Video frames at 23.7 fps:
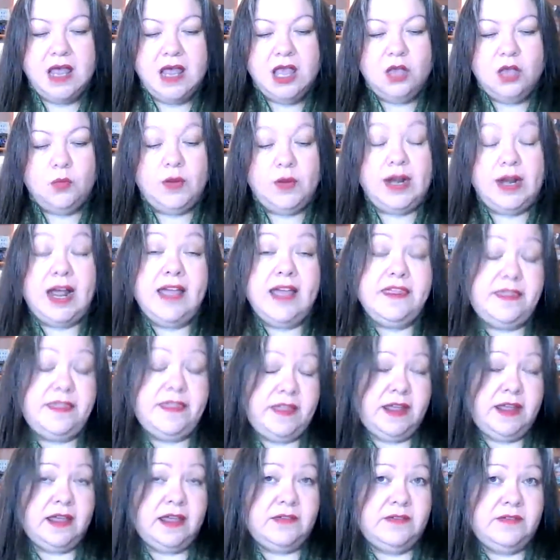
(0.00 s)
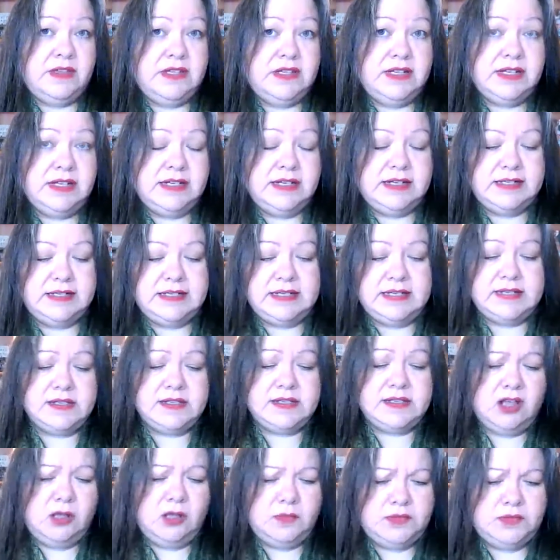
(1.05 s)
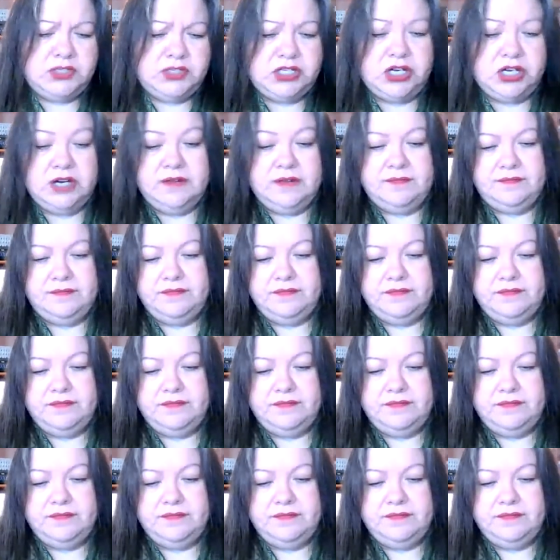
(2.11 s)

When I think of the Dignity sculpture